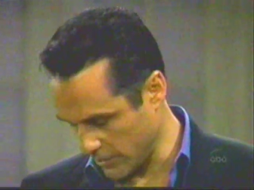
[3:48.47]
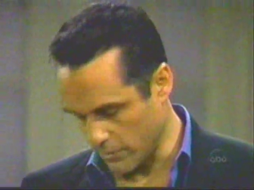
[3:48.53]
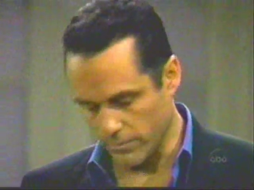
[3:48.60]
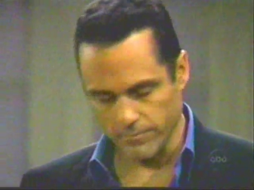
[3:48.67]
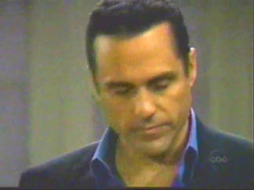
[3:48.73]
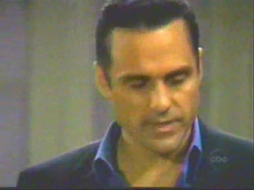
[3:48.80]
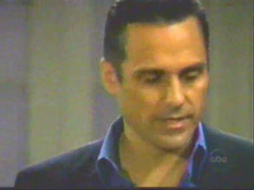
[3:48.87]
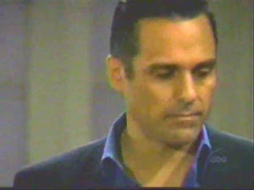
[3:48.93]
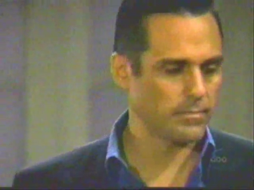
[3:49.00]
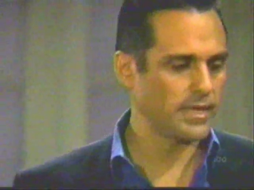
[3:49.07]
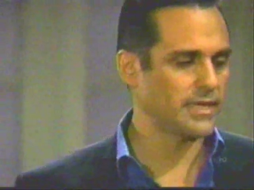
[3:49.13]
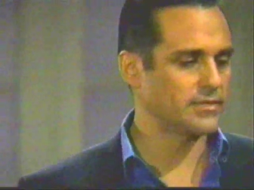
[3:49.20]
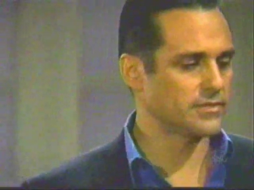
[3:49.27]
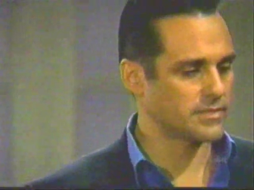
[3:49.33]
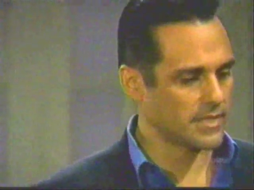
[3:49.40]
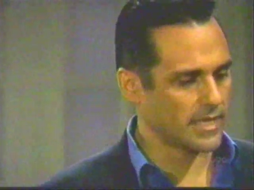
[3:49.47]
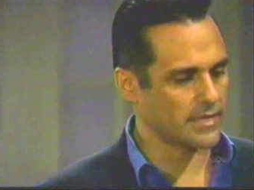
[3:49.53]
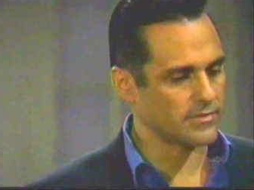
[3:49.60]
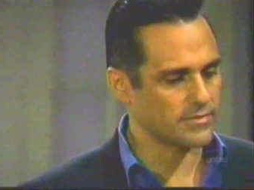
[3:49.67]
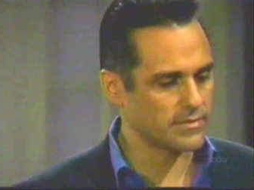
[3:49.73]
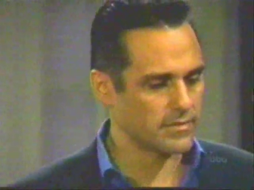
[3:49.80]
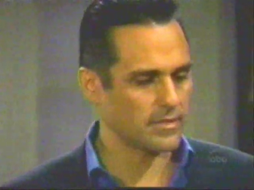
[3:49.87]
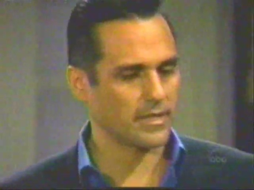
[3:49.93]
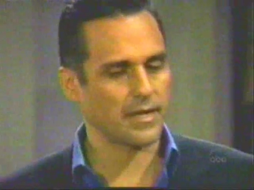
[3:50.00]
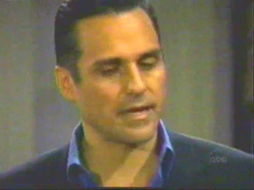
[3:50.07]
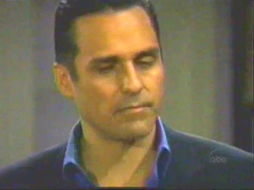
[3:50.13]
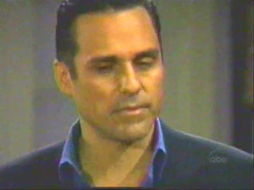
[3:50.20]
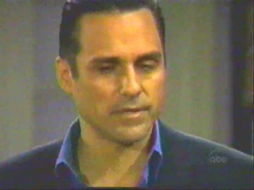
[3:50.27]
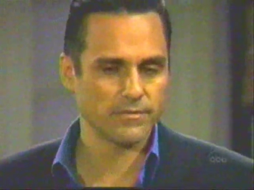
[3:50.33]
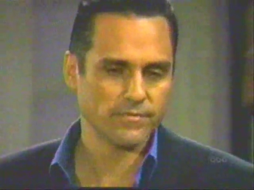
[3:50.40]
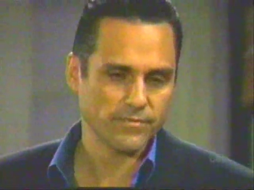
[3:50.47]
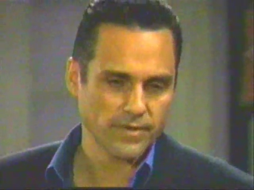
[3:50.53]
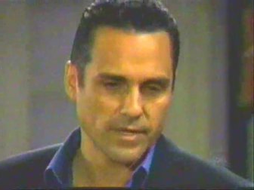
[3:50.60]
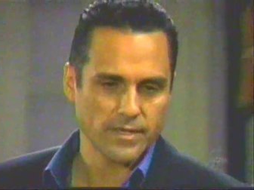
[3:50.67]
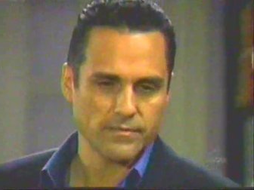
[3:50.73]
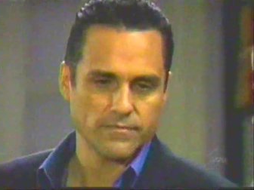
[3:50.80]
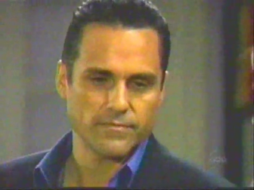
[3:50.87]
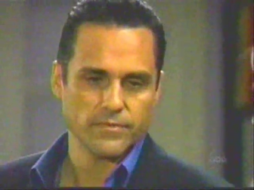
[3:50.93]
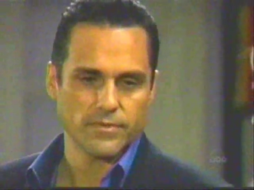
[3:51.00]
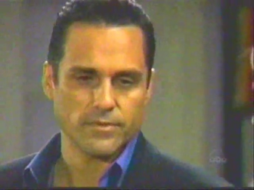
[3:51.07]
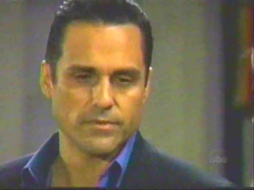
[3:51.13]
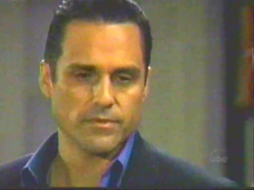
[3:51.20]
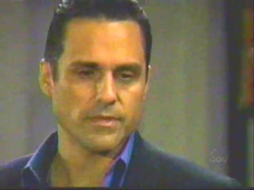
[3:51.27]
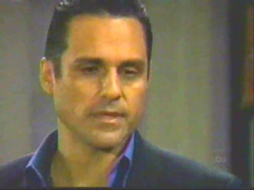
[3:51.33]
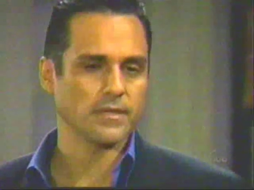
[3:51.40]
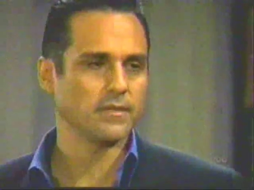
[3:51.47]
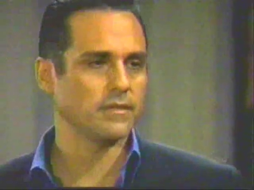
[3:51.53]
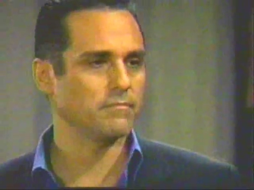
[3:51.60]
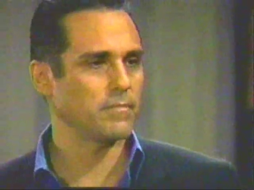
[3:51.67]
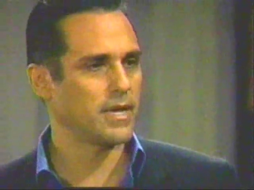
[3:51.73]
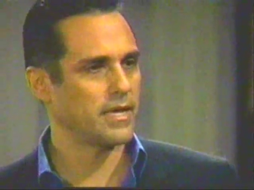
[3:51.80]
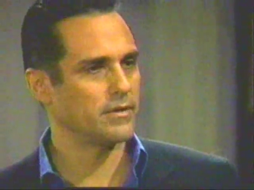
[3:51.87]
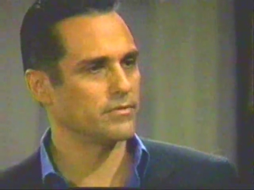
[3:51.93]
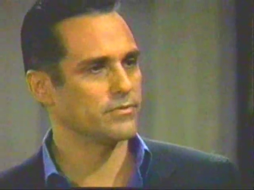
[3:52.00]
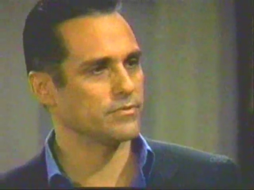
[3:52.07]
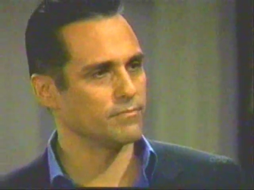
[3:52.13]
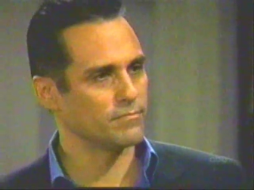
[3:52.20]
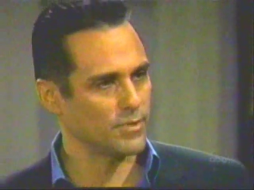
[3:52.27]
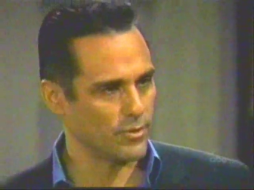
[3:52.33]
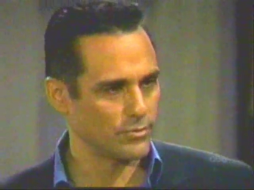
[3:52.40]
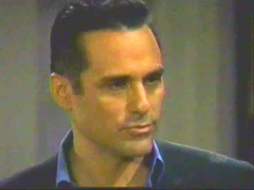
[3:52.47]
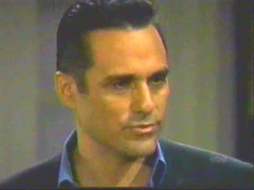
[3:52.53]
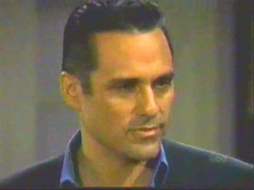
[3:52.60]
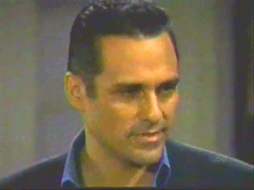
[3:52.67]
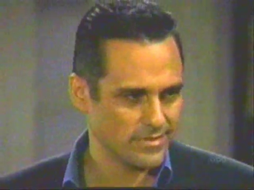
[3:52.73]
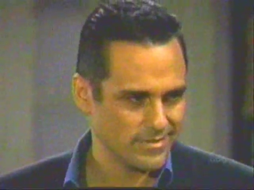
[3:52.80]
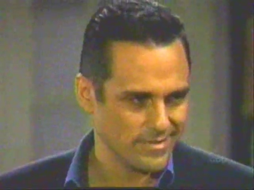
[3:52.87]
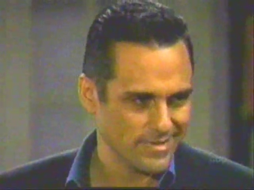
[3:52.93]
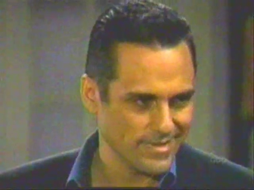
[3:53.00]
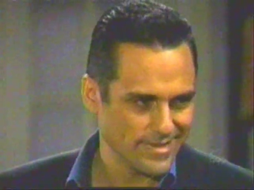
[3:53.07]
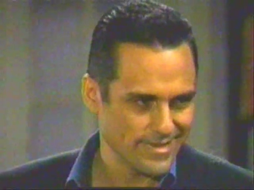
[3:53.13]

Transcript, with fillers: So it makes sense that I'm going to fight for the thing that matters the most.